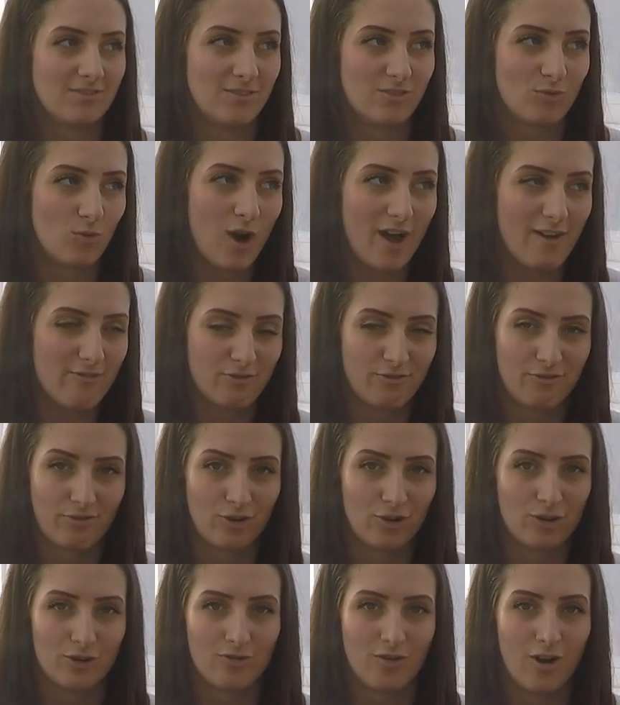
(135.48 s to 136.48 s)
whatever
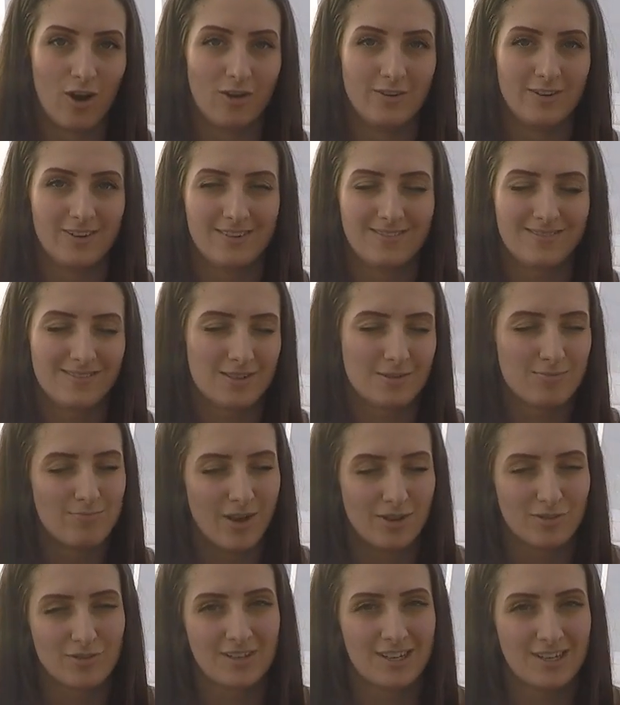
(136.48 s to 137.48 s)
floor you're on, it's
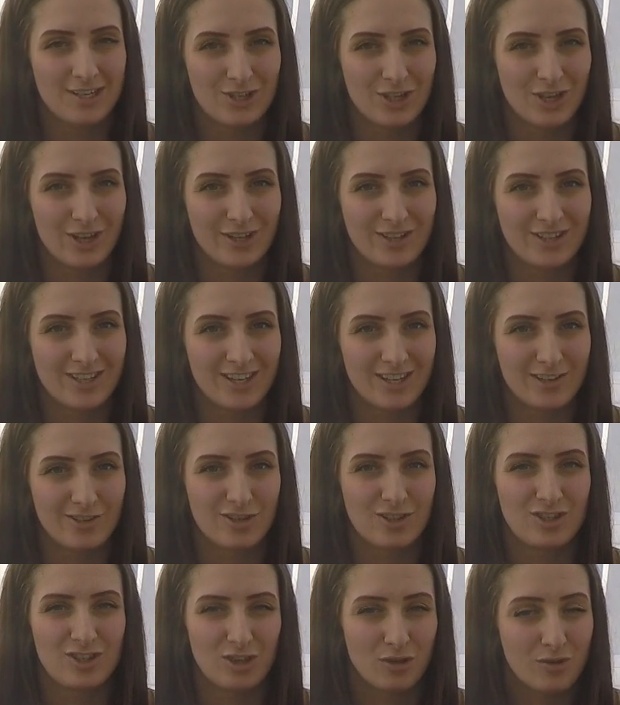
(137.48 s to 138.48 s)
mostly dirty,
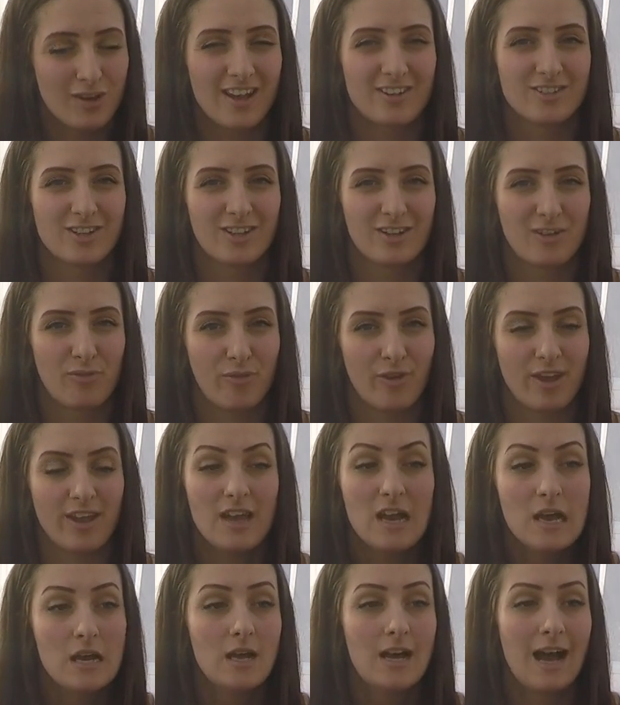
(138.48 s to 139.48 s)
so you do get dirty
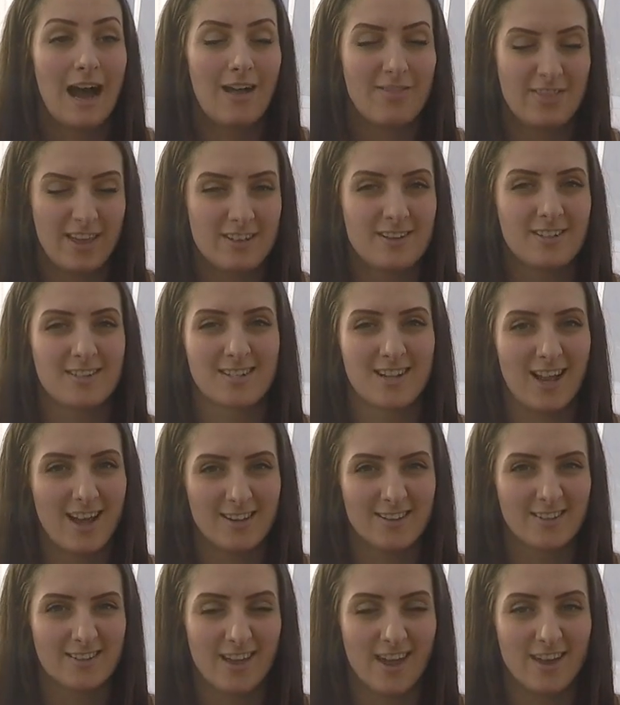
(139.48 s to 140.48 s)
feet, and then your
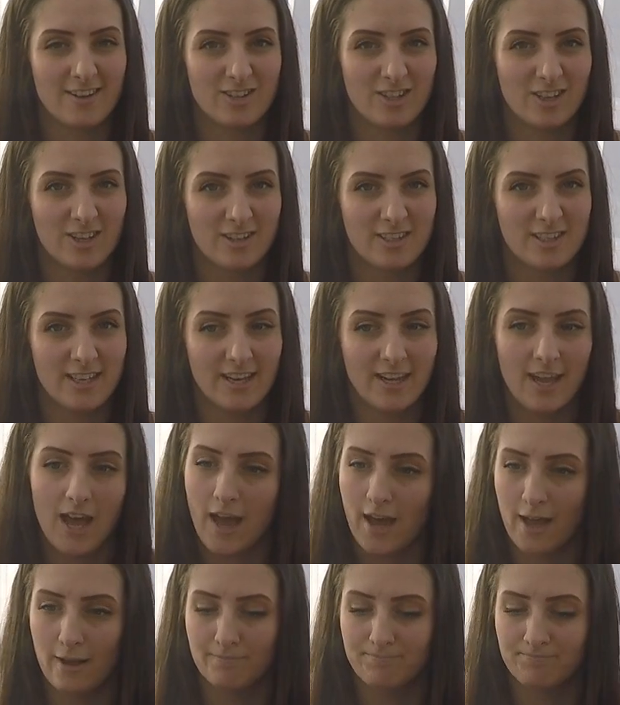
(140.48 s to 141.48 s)
sliders get dirty.
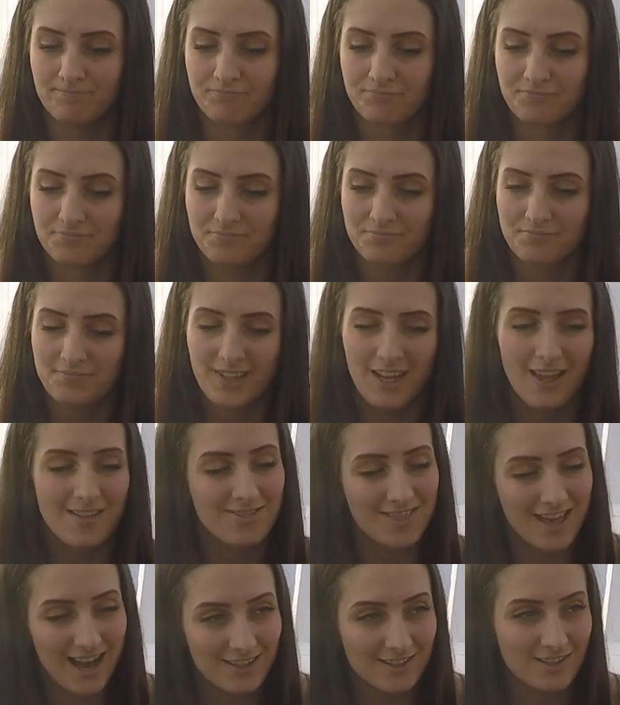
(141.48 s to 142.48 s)

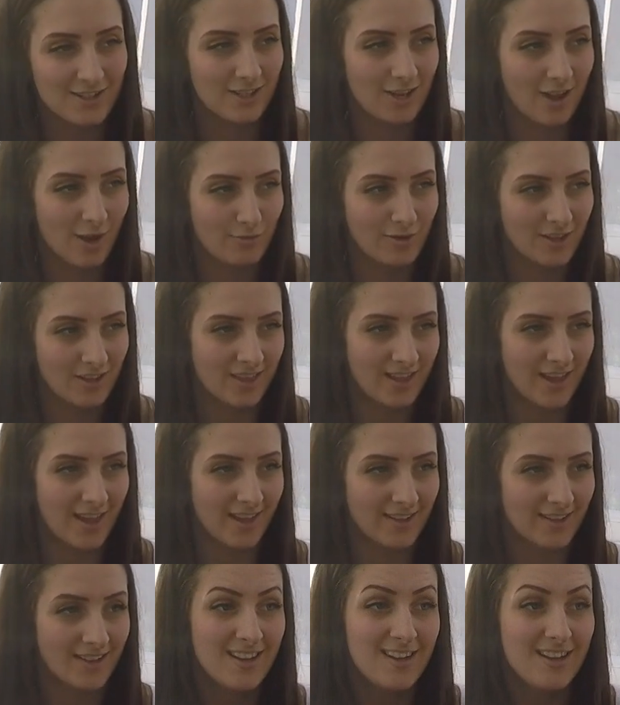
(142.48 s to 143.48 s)
That's the only
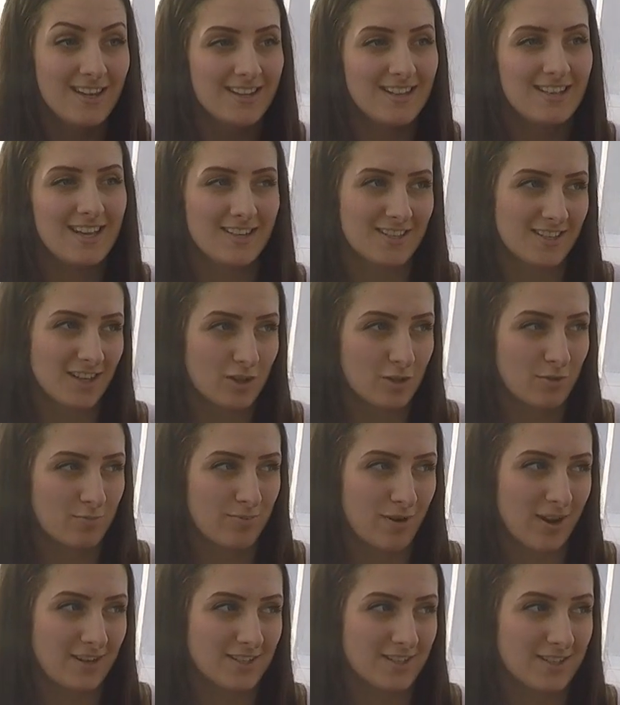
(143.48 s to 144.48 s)
thing. Yes, I could
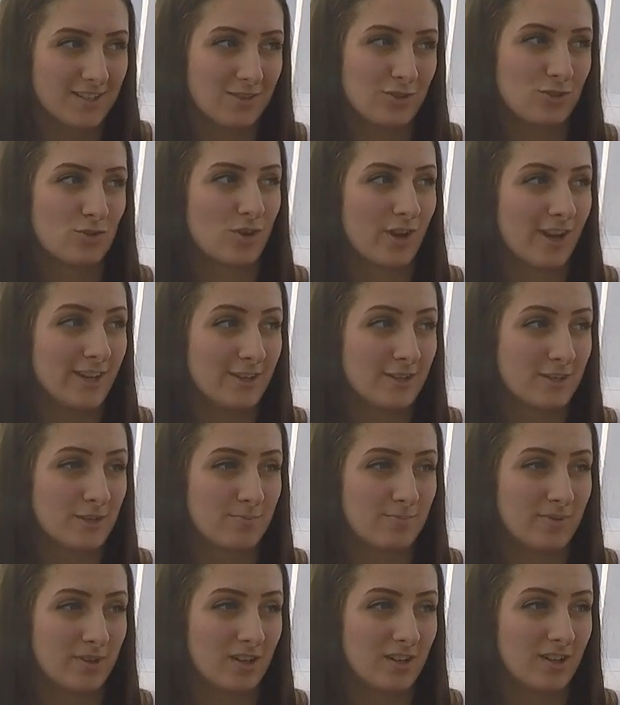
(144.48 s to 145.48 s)
practice in trainers,
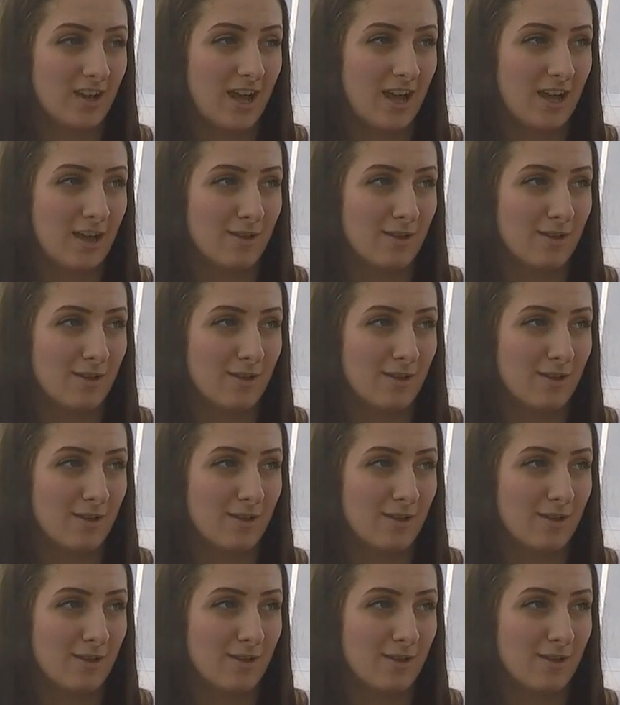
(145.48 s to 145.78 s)
but